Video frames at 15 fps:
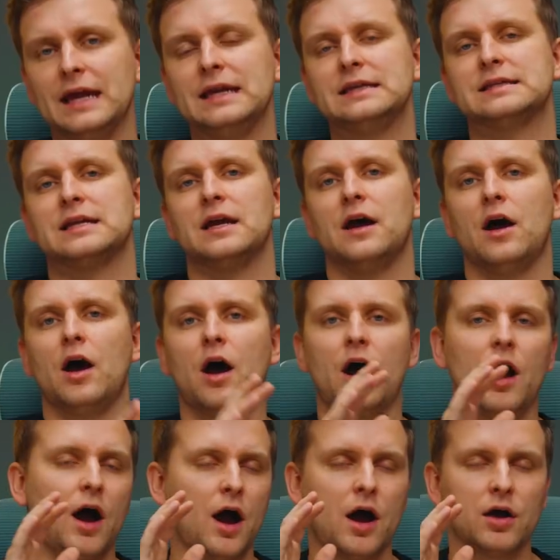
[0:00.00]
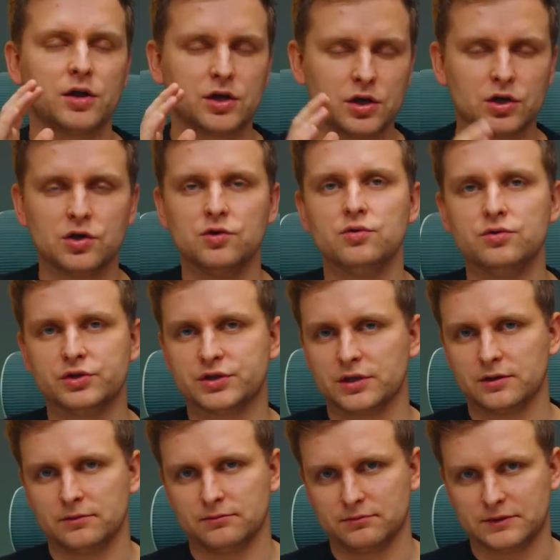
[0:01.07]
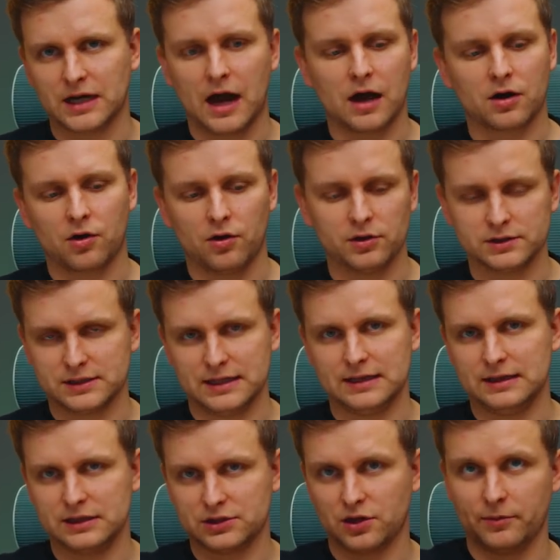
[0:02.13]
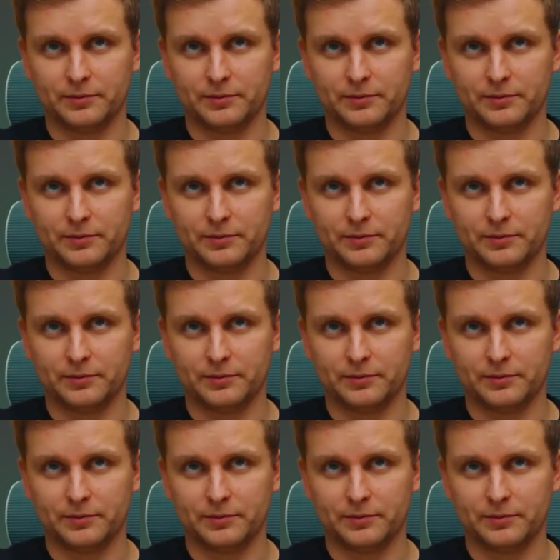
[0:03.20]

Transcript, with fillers: is a huge dark horse in this